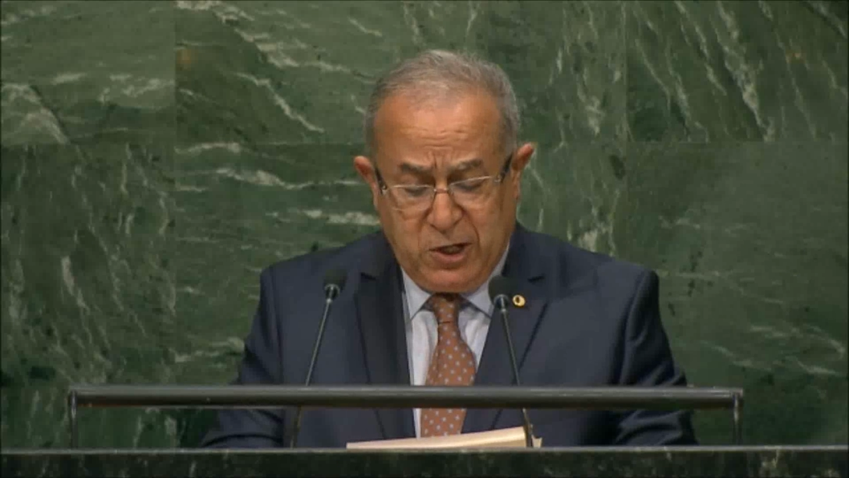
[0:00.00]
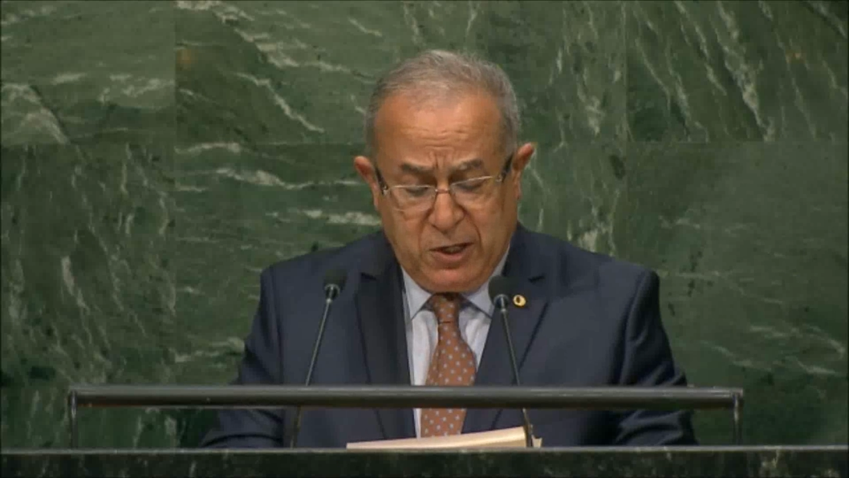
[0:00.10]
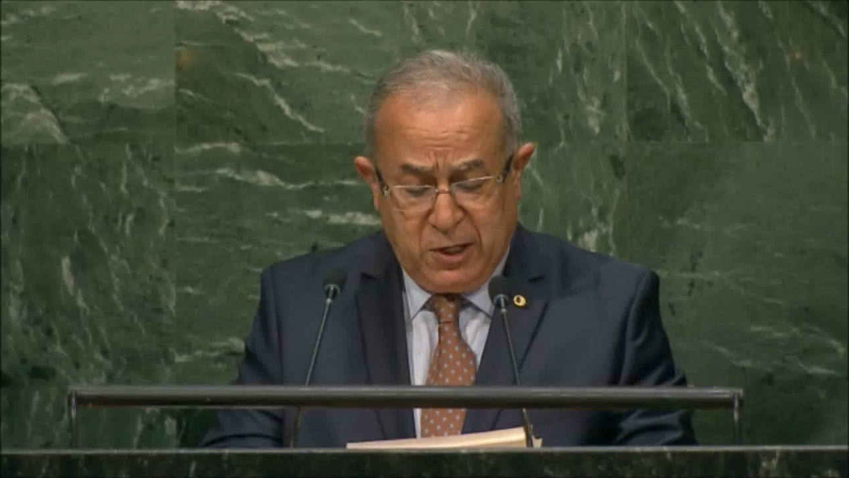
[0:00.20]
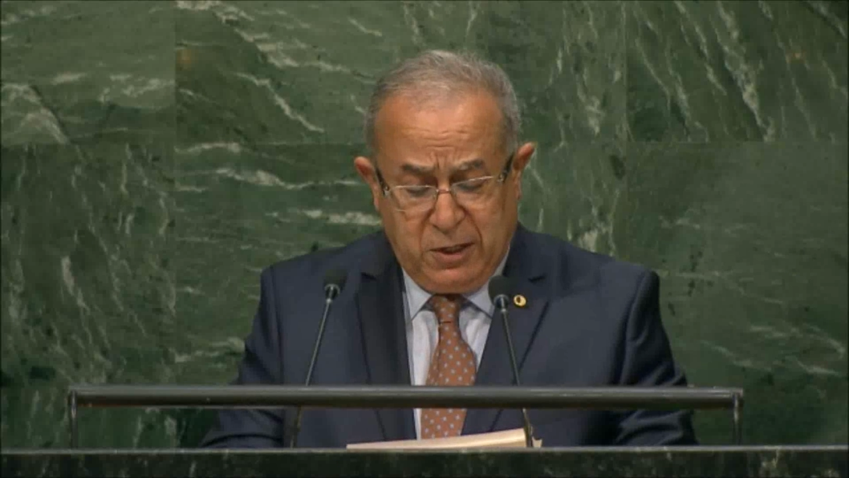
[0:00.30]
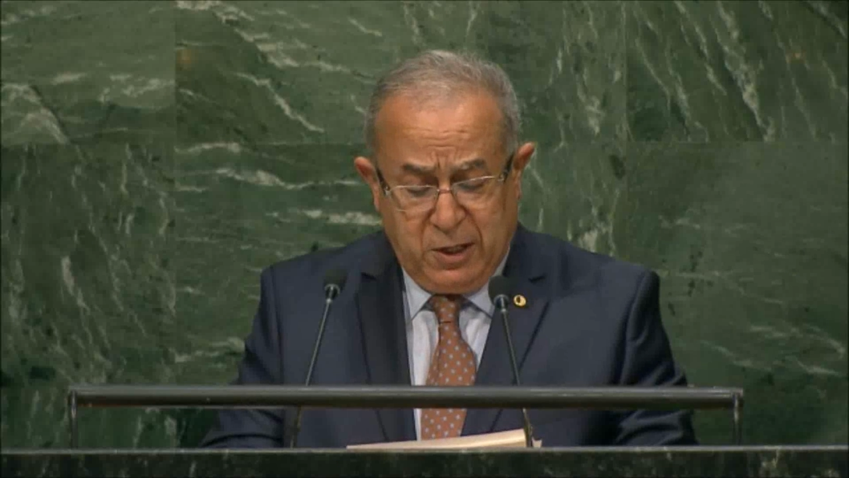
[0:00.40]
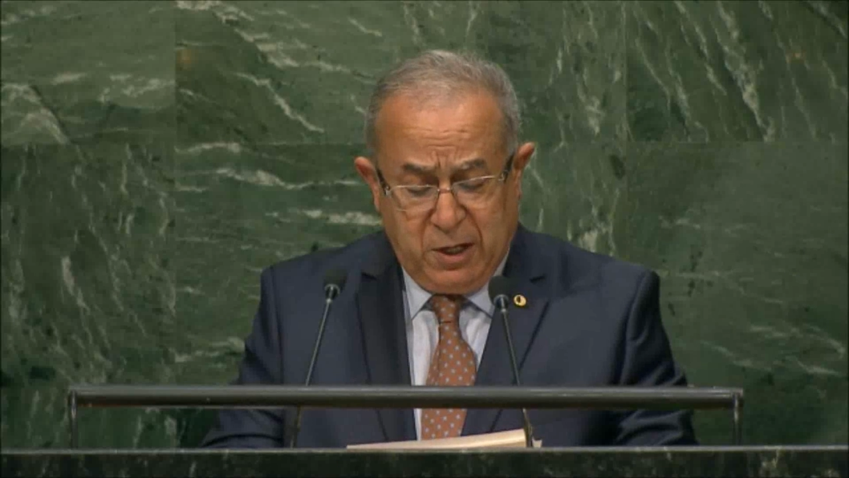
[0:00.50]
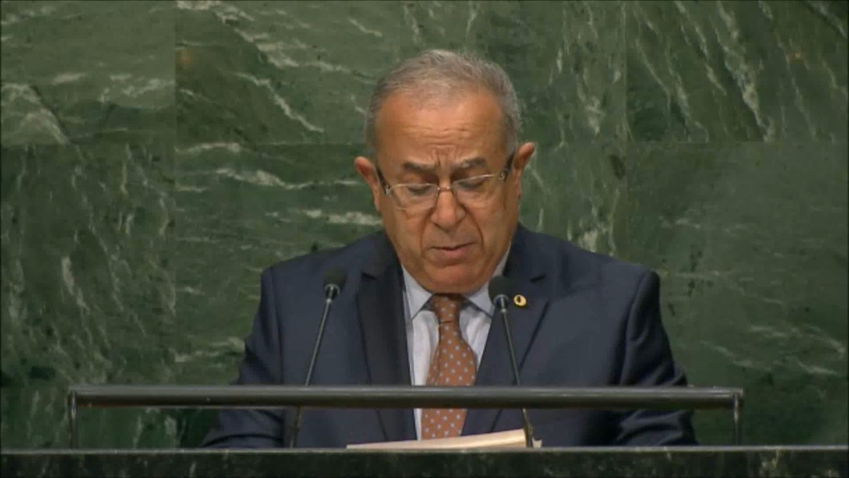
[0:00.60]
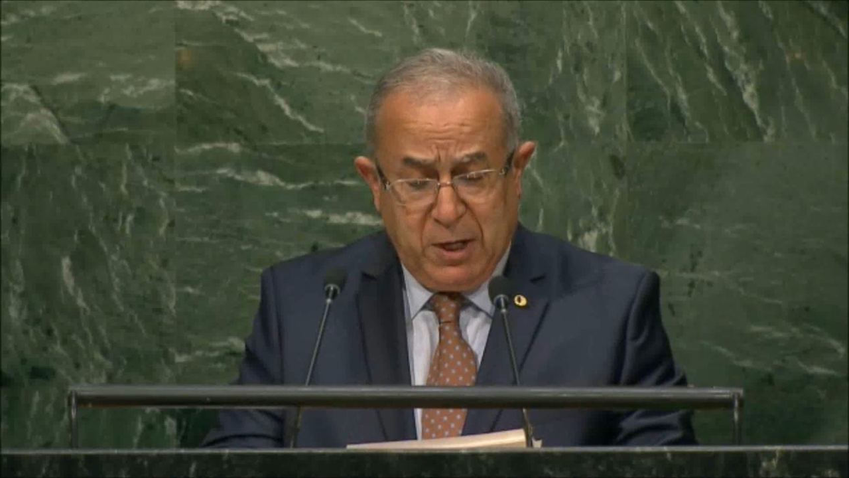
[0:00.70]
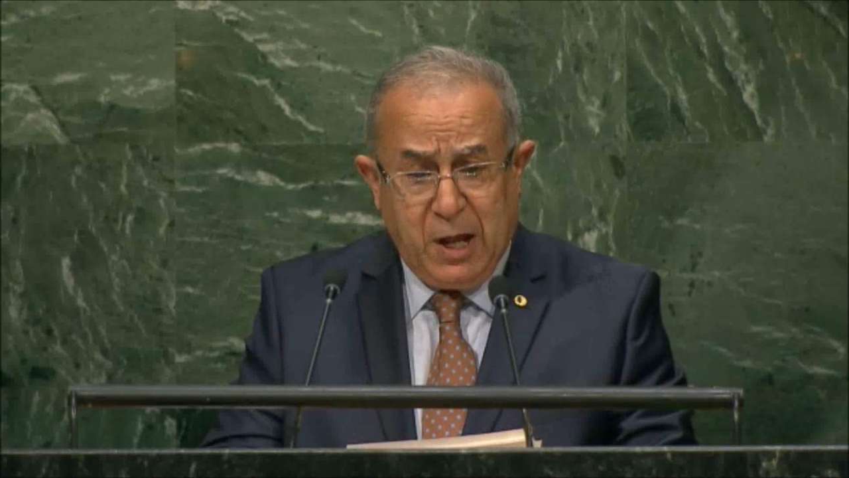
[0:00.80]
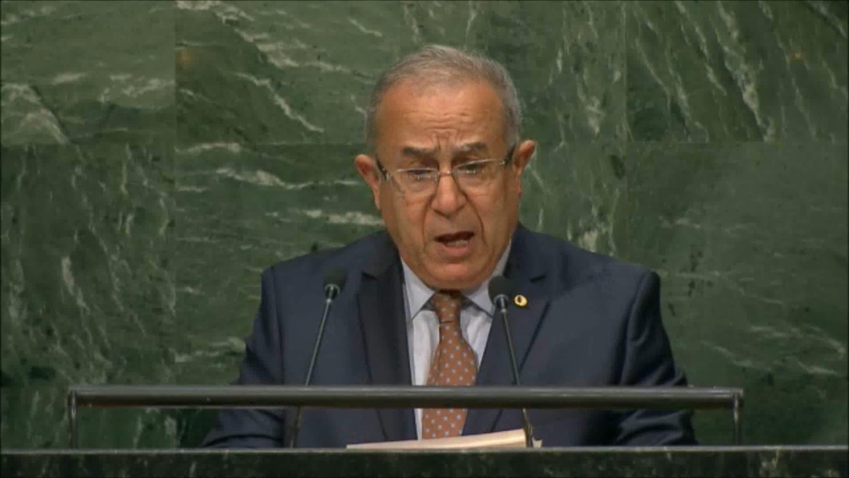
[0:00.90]

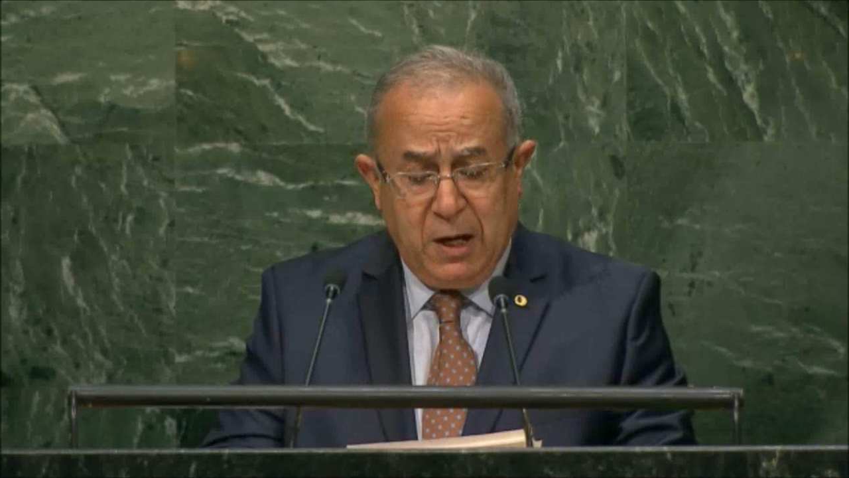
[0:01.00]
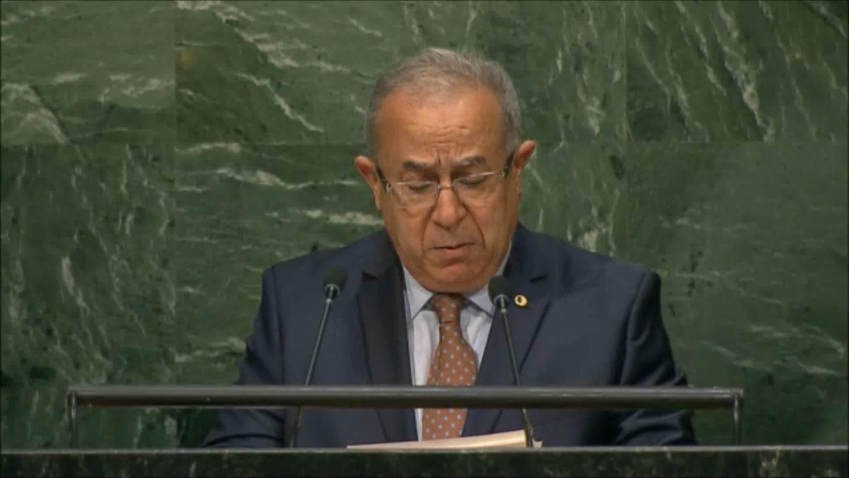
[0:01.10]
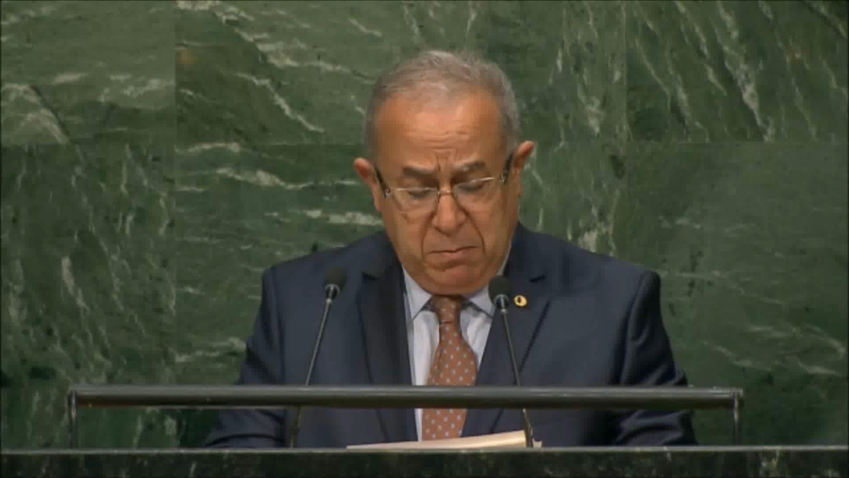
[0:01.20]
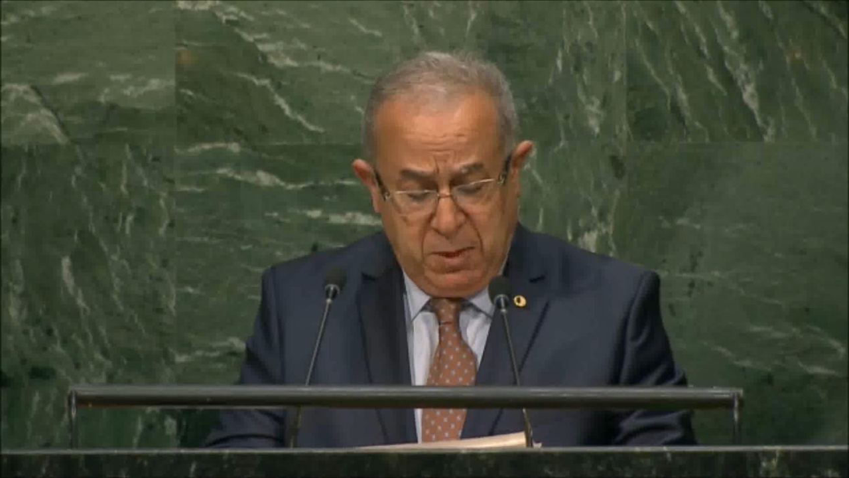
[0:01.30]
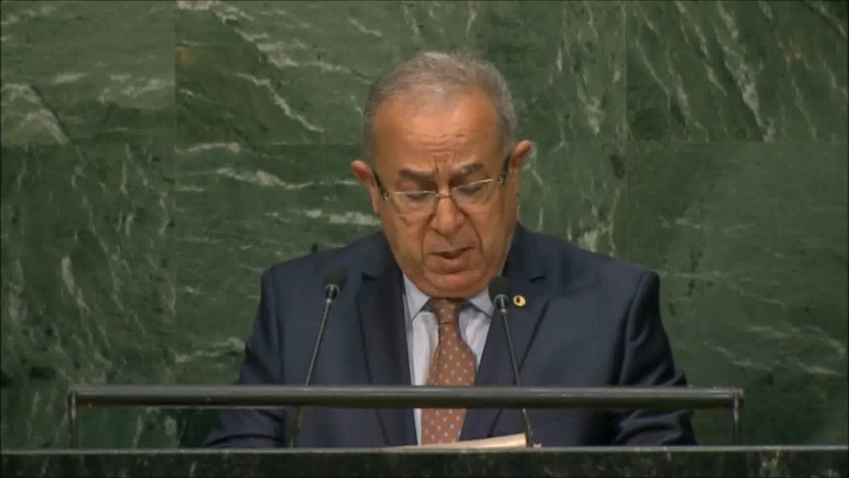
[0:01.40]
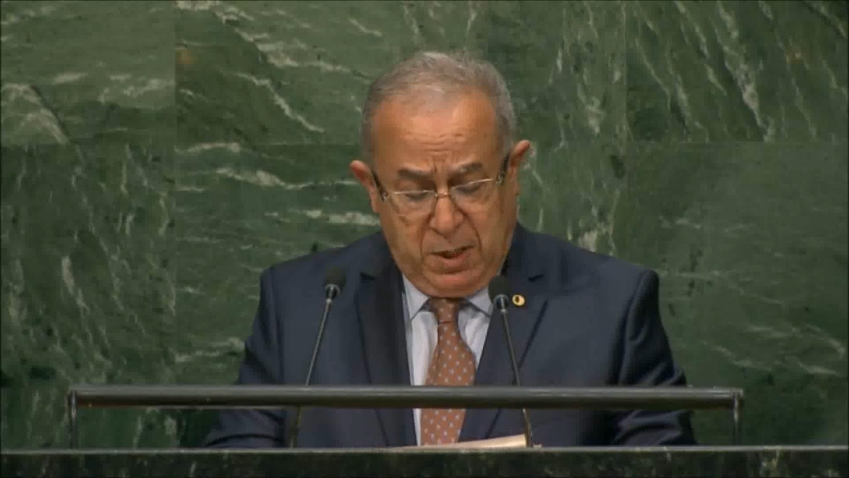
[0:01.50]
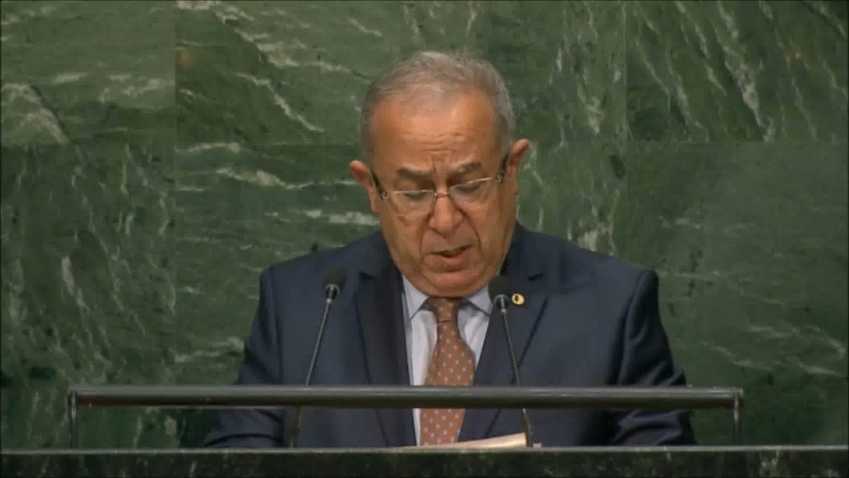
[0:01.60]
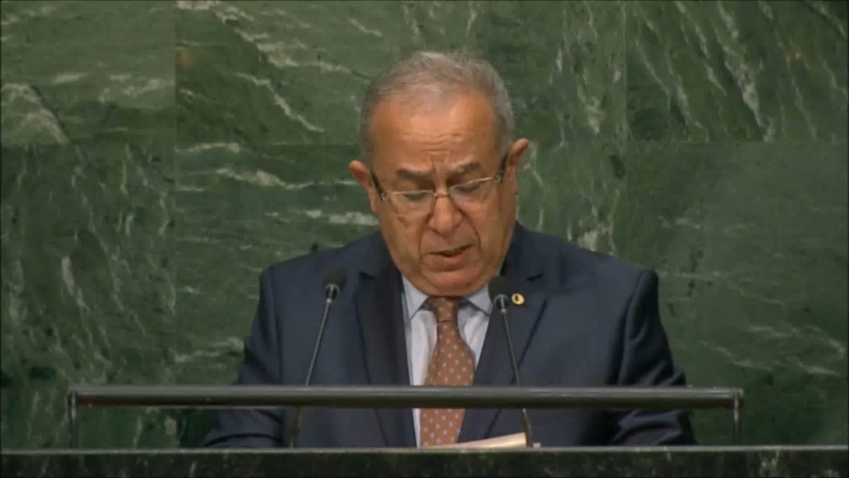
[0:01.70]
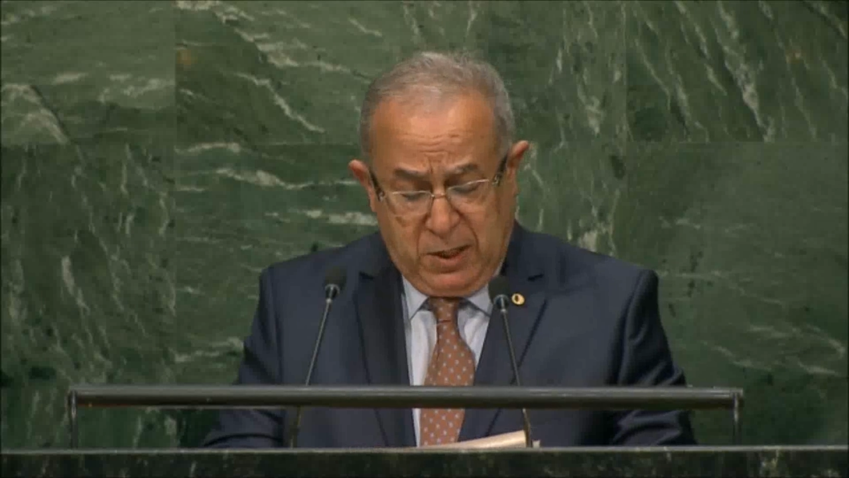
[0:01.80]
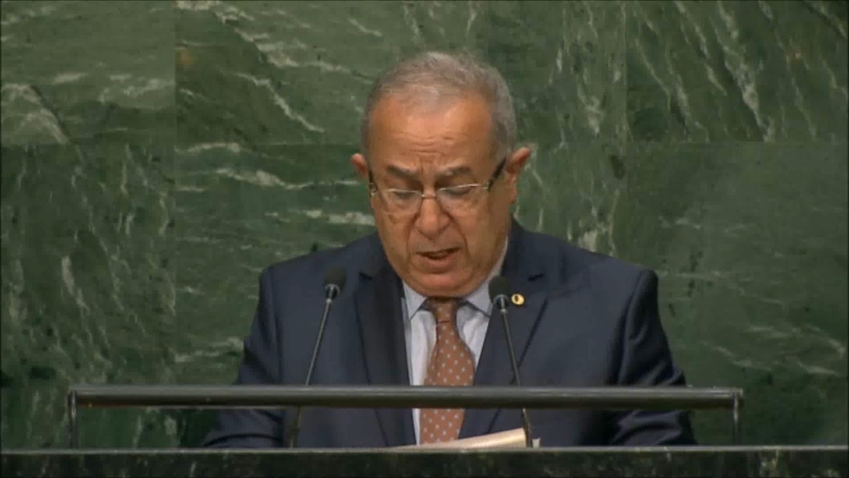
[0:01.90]
Success, or rather peace
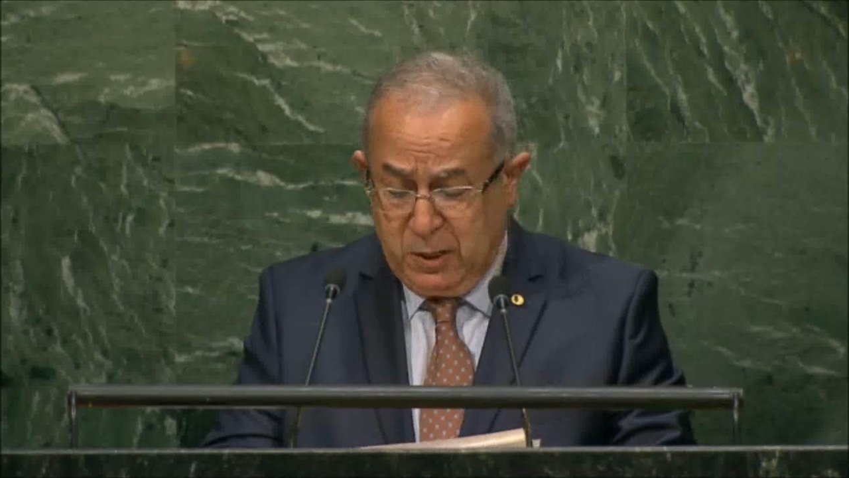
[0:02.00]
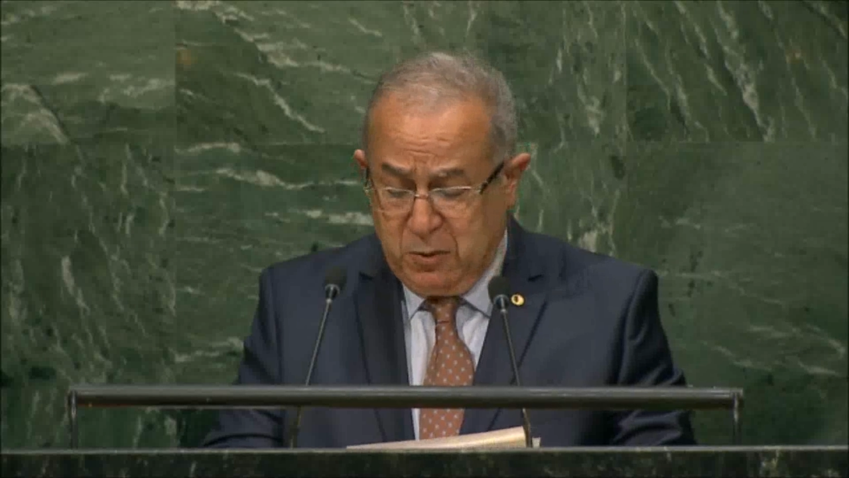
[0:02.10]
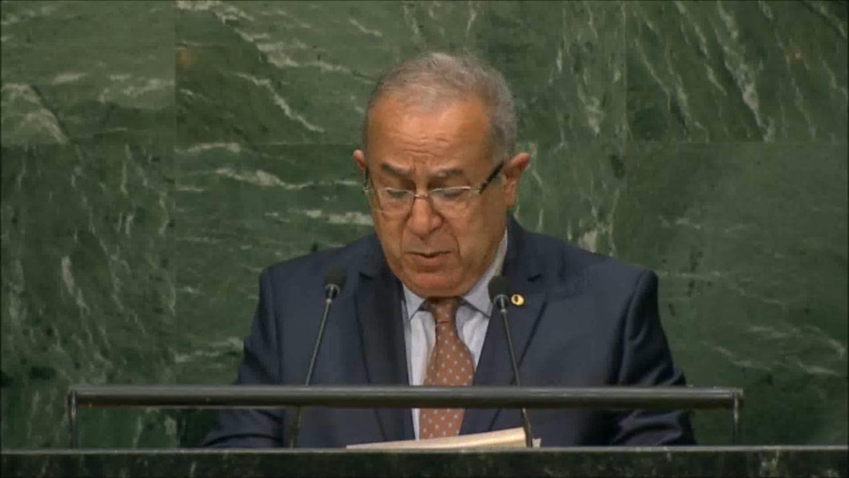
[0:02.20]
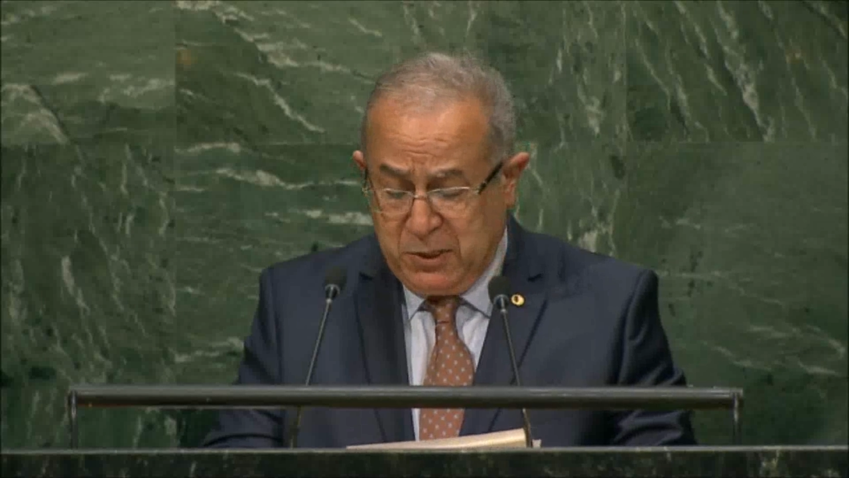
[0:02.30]
and stability,